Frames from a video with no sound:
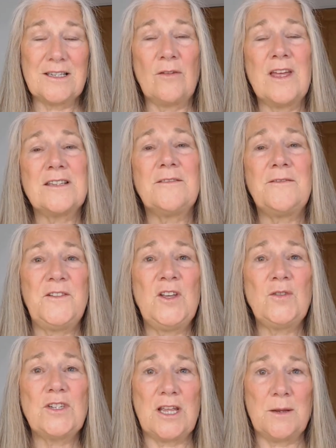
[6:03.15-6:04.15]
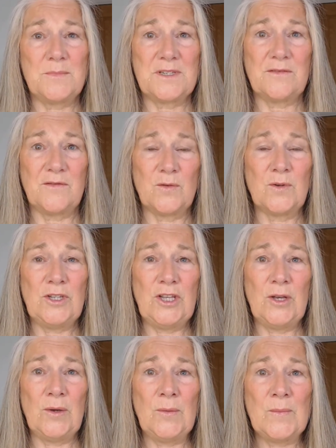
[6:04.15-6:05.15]
So there's a few tips for
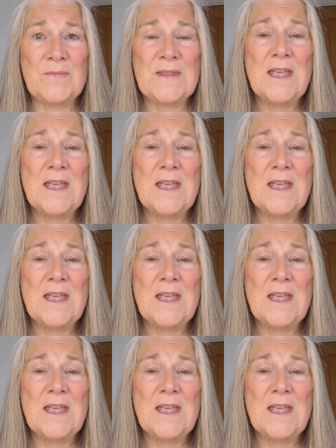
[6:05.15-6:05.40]
you